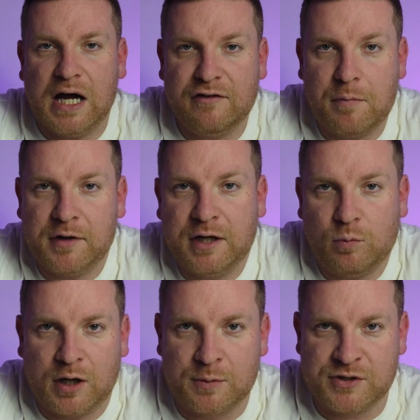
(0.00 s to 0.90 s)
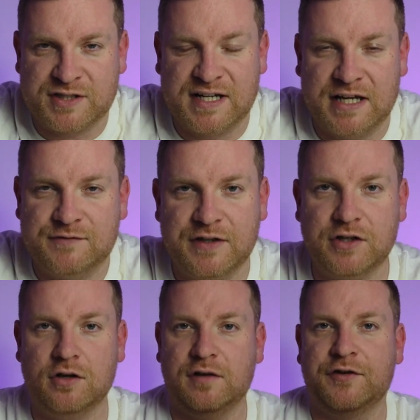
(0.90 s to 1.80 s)
Hi everybody, welcome to today's
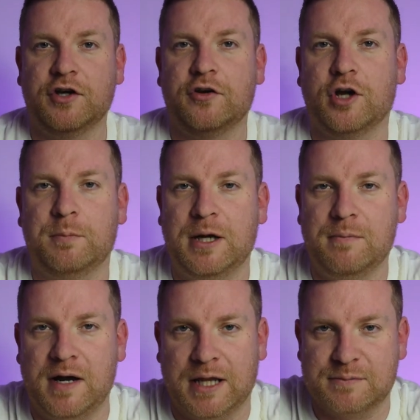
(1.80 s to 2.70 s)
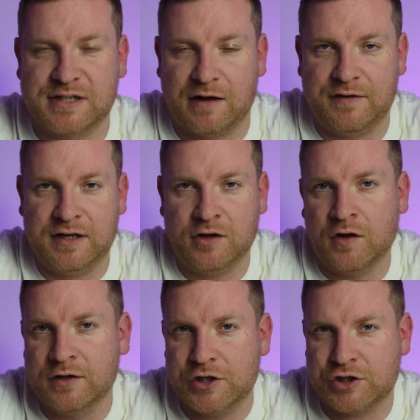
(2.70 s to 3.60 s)
video. If you don't know me, my name's Gavin,
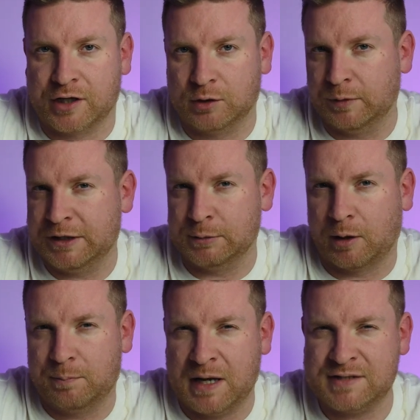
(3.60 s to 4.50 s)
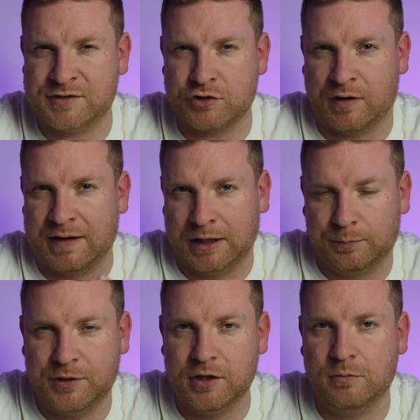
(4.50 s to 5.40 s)
and on this channel we do our best to try and
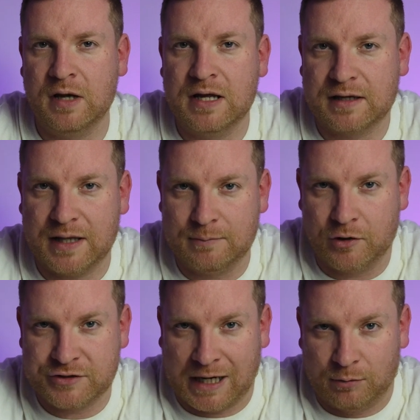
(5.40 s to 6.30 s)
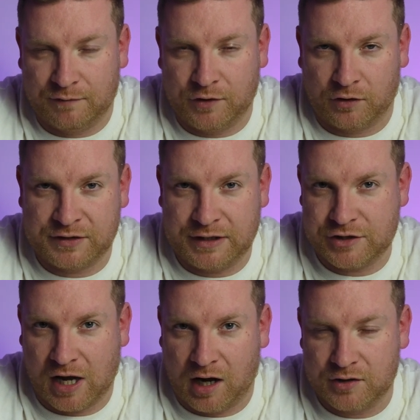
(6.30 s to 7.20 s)
help you get the most out of your
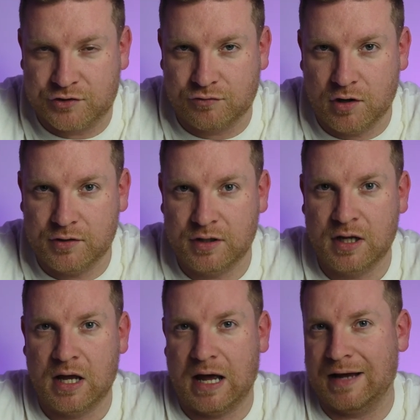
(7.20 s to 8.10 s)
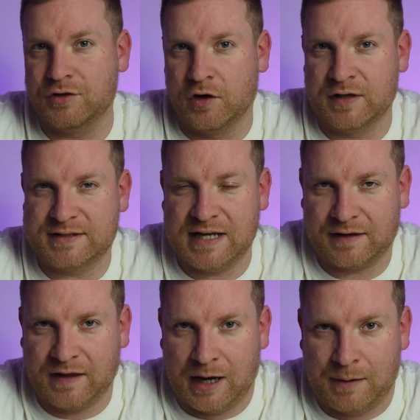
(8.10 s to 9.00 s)
D J I drone and other
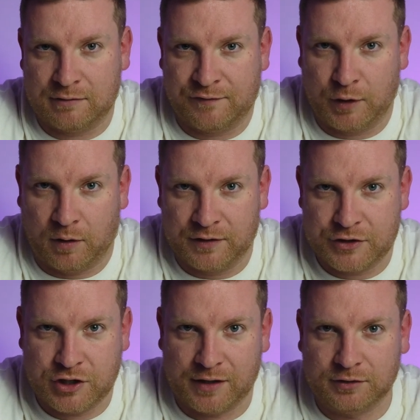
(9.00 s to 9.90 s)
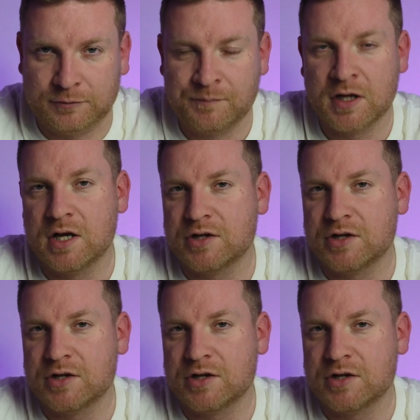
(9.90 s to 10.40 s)
tech that I might review on the channel.